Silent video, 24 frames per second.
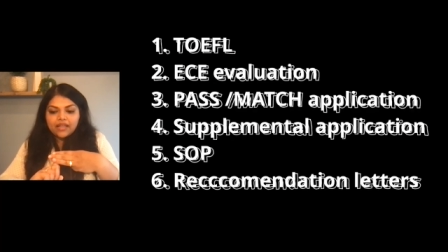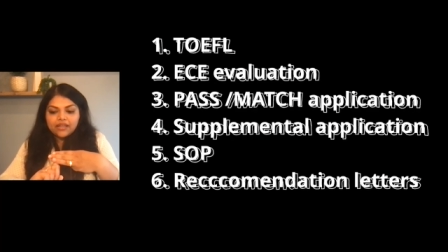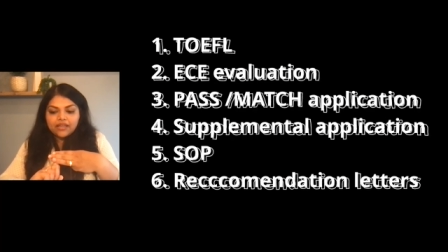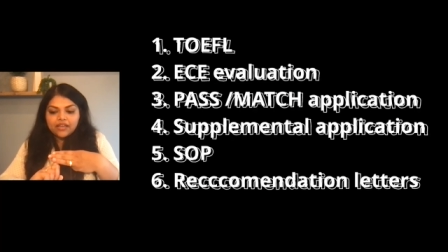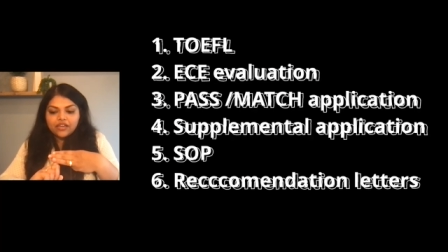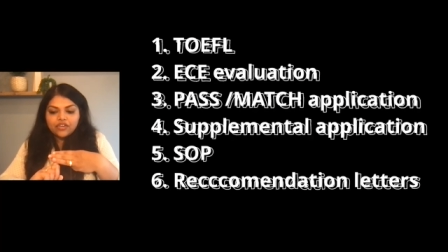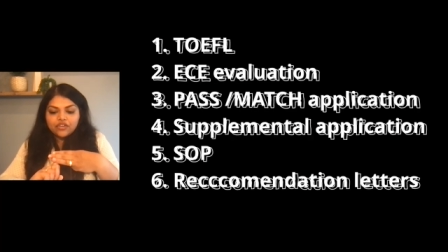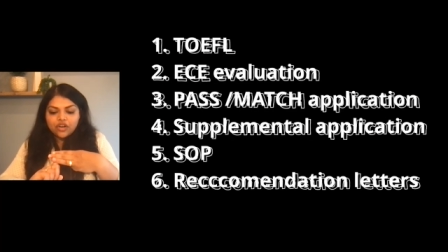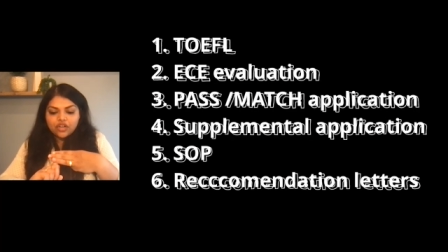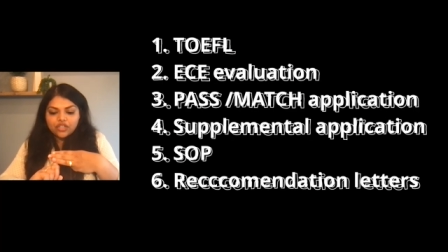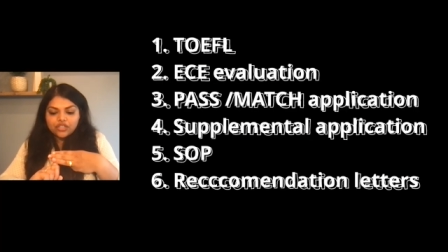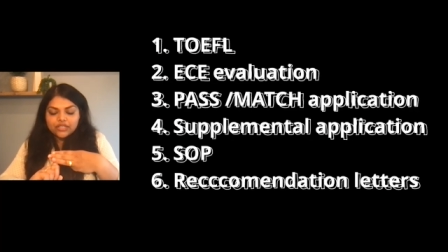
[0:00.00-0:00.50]
then
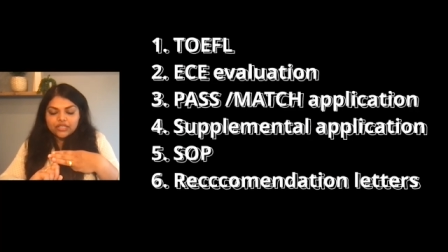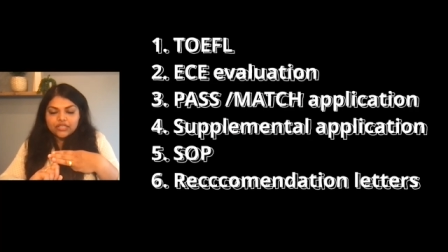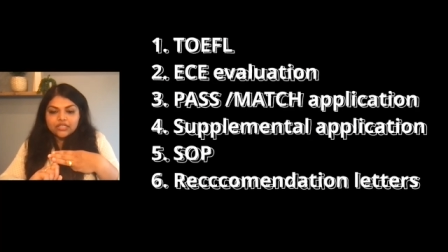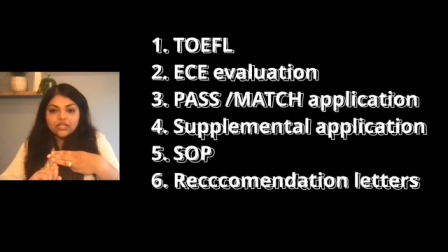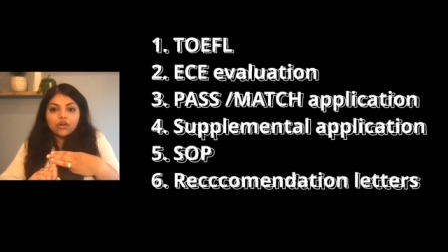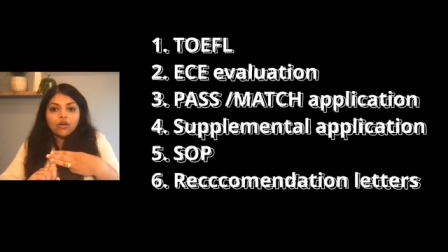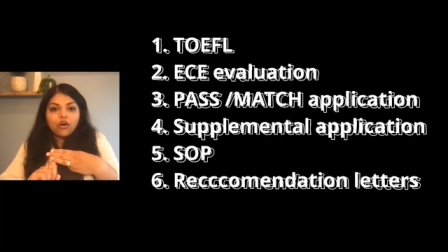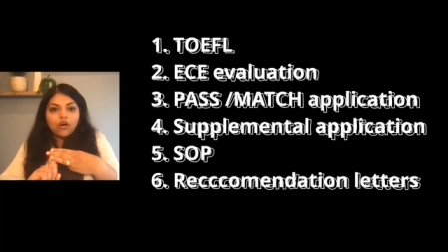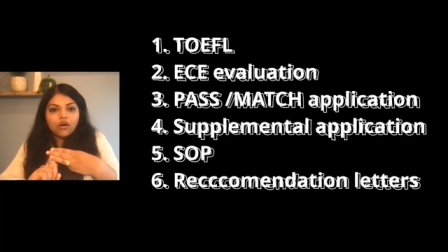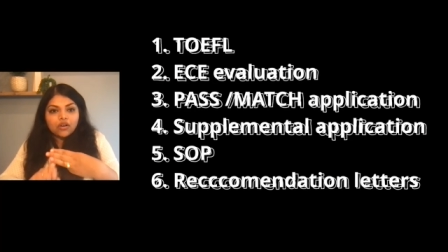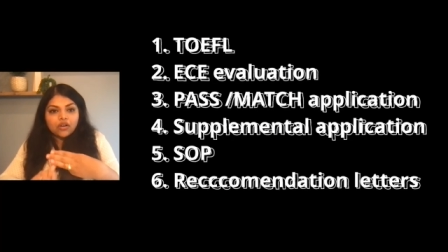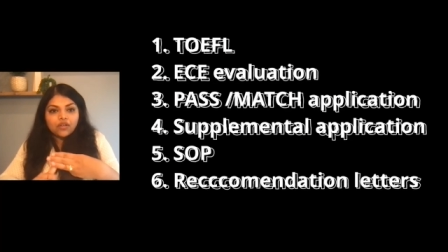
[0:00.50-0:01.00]
Rochester,
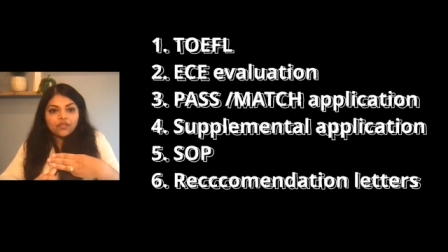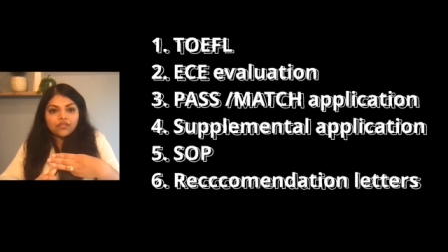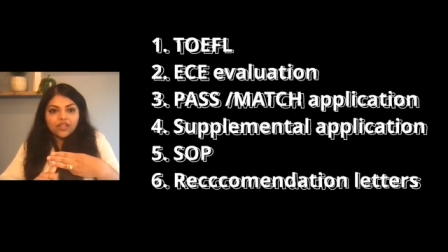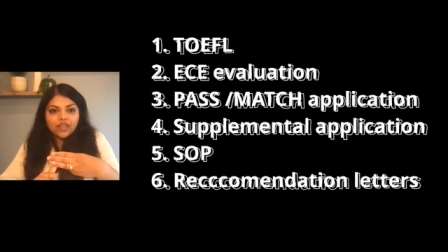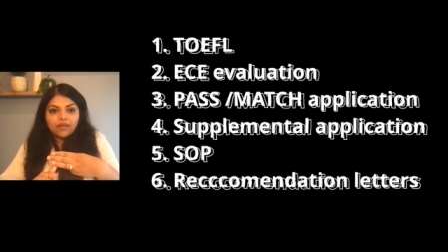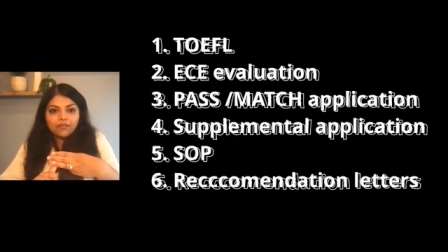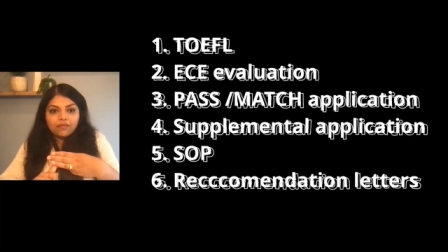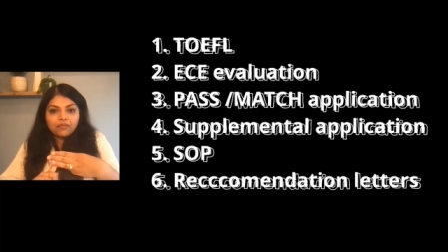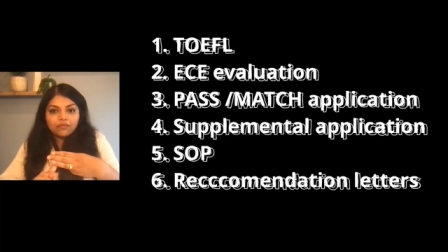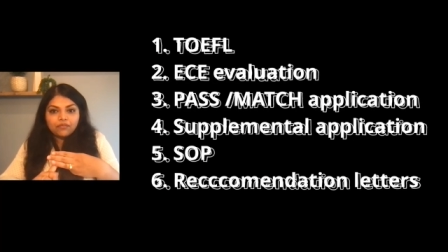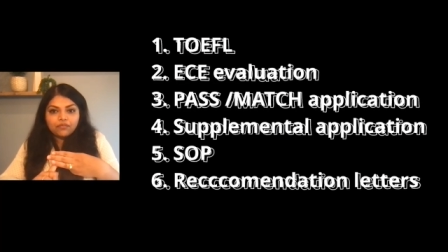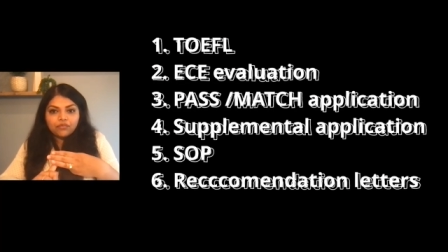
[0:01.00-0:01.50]
all of
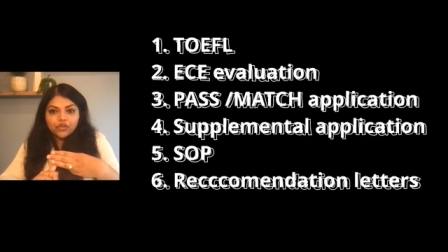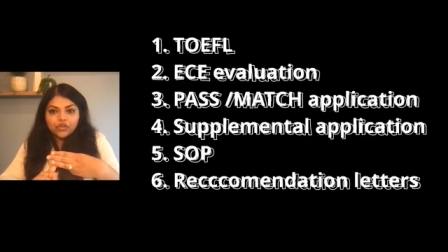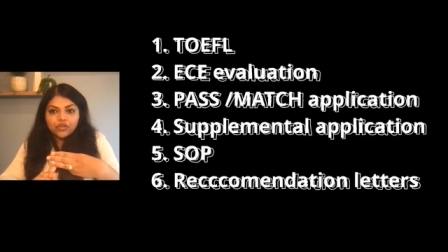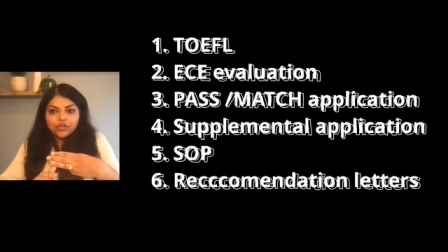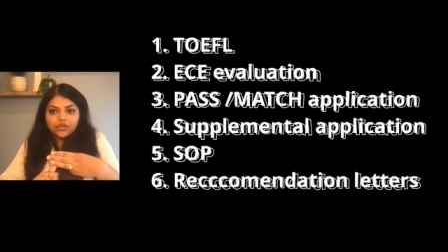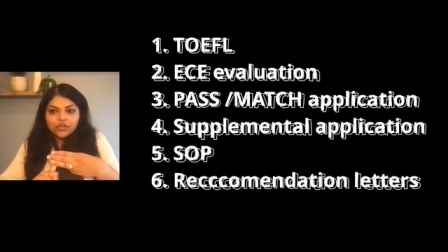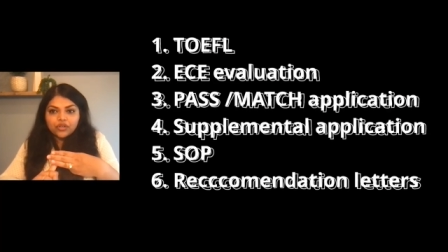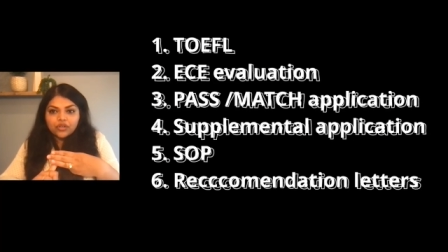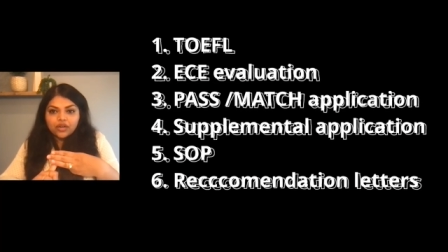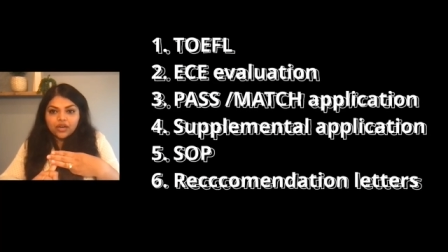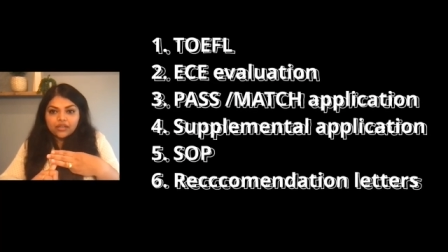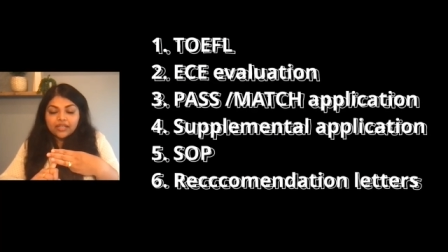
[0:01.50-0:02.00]
them
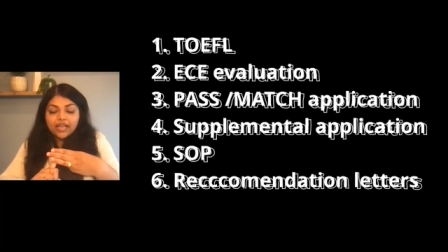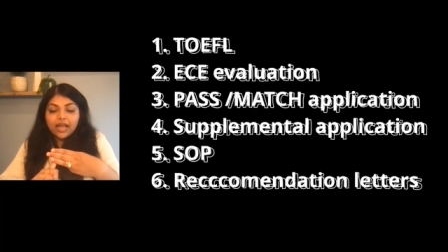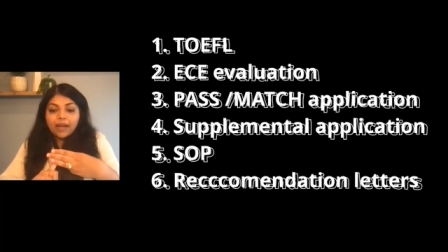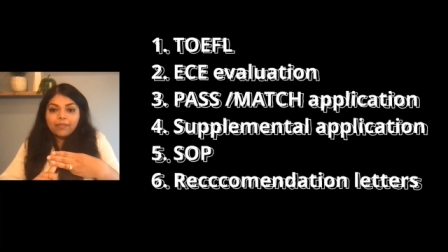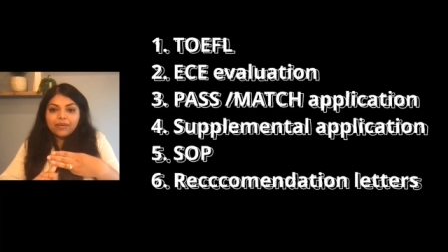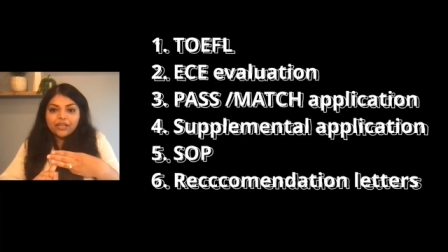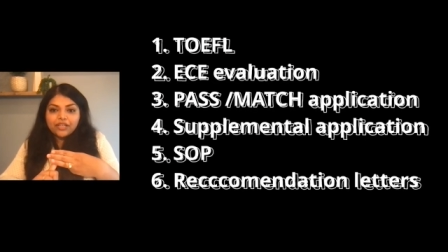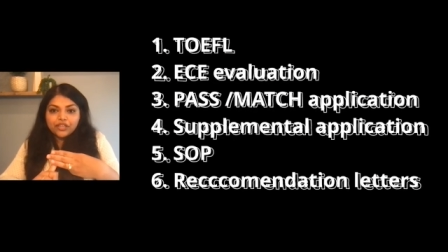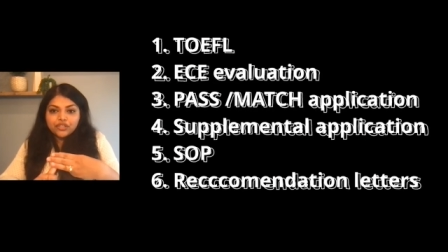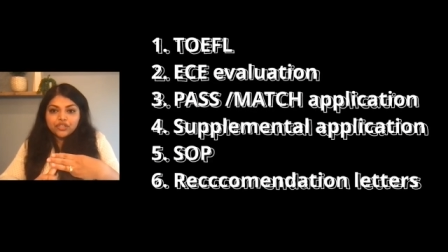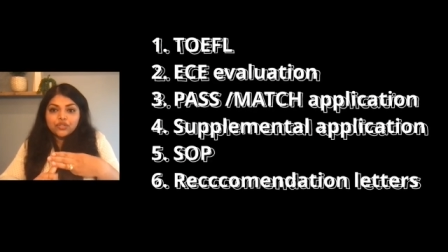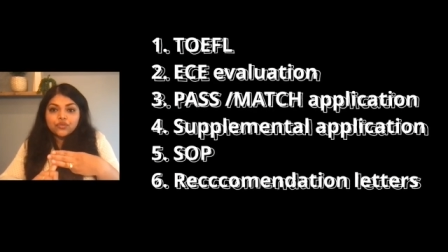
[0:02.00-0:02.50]
were, the
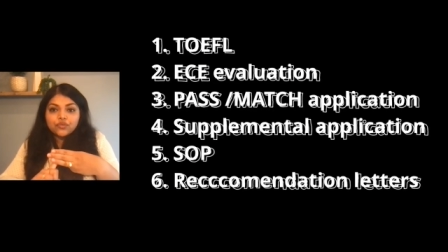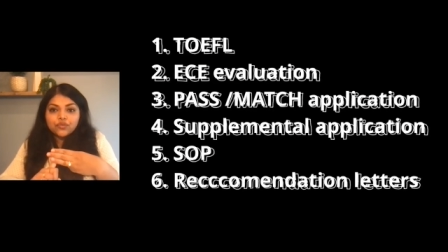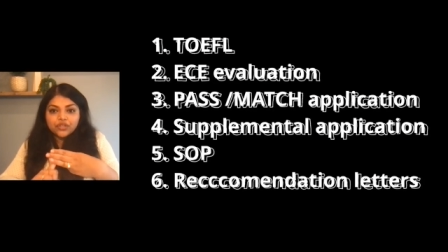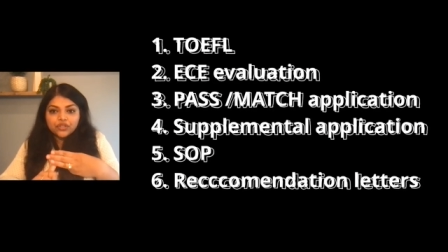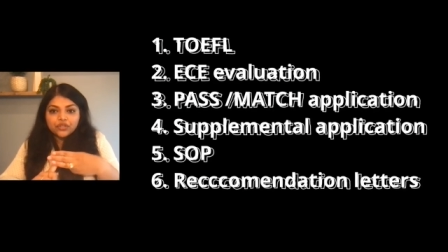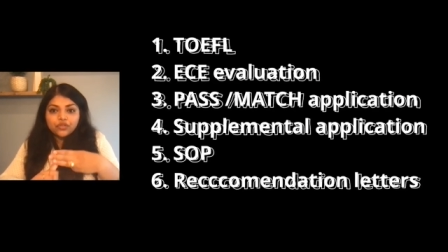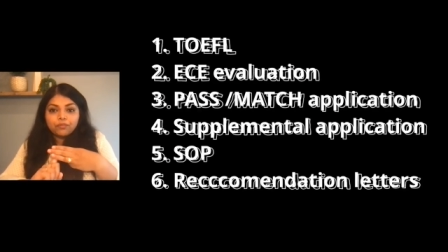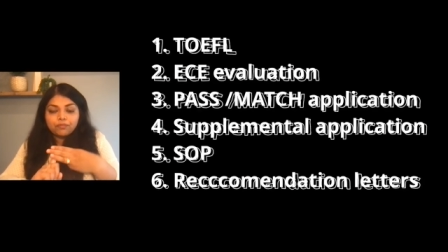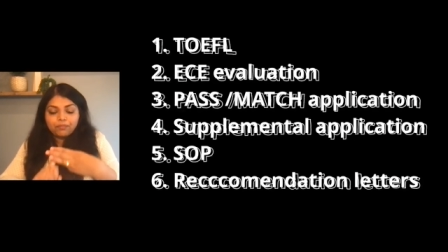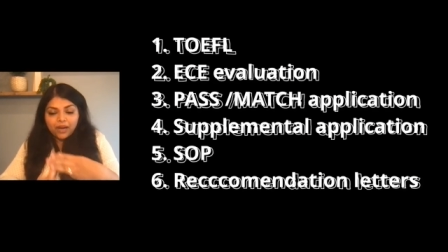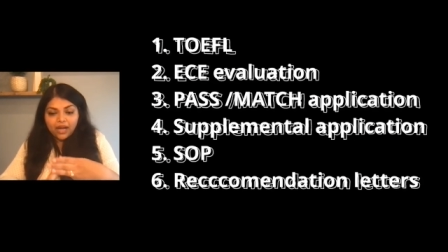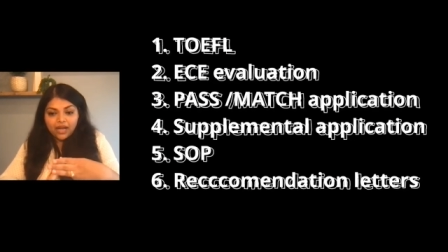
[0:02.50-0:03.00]
applications were
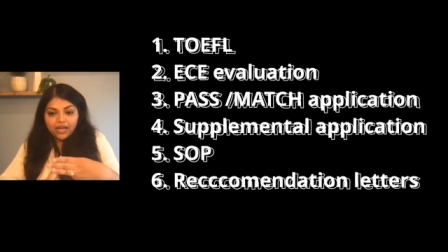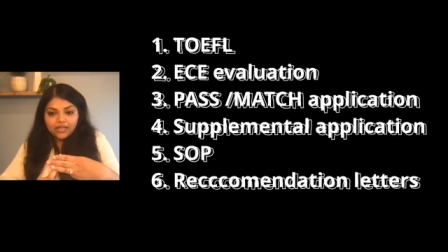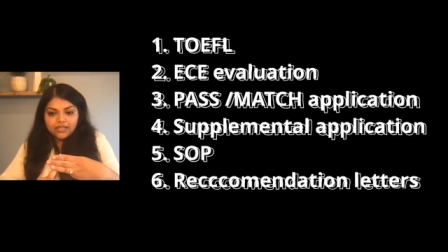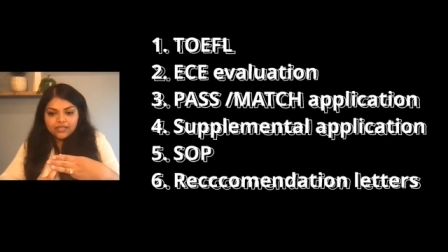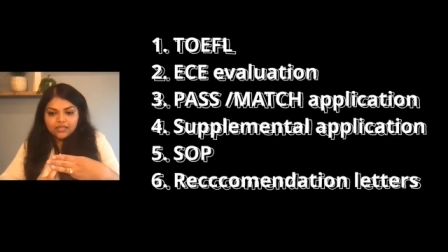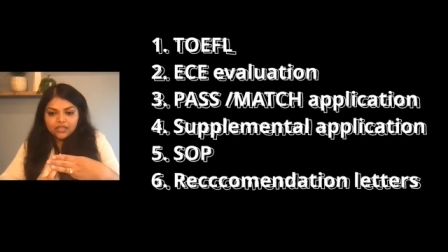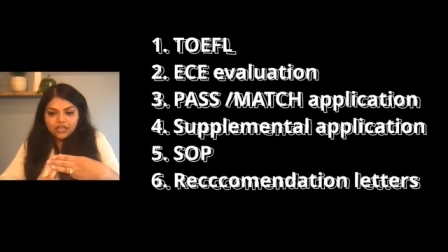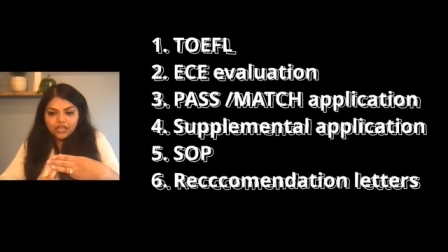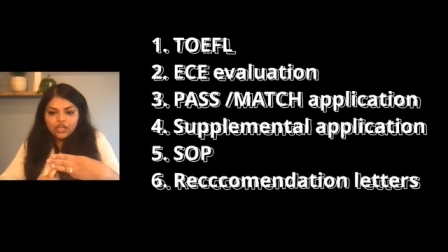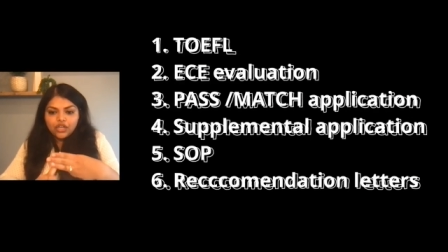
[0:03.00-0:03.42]
through PASS.